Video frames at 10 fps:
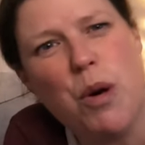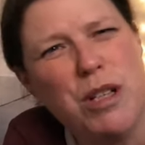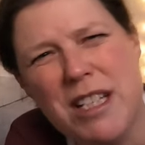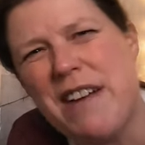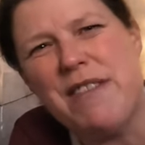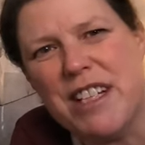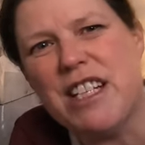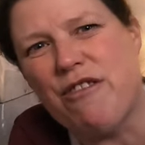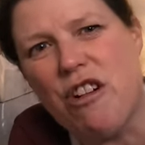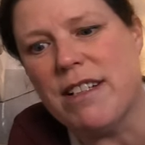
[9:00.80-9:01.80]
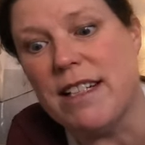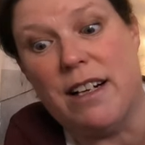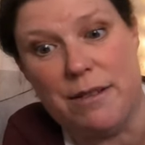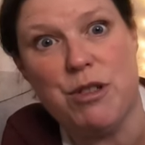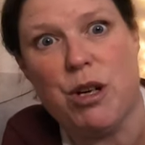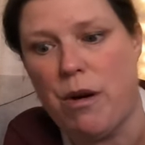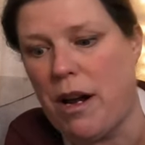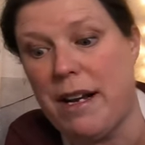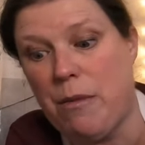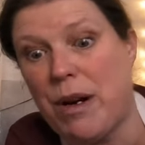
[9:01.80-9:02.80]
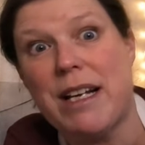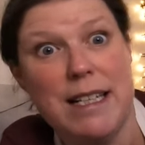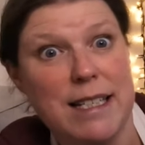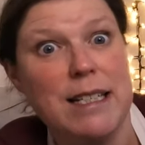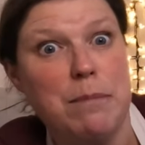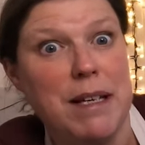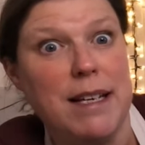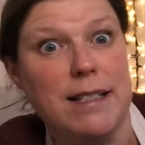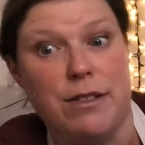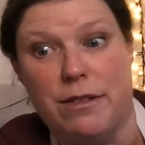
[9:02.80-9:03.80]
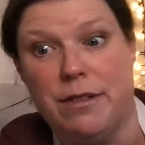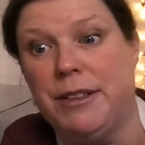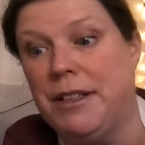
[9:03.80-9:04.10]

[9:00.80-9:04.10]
We're saving this for our dinner, so it's going to be eaten.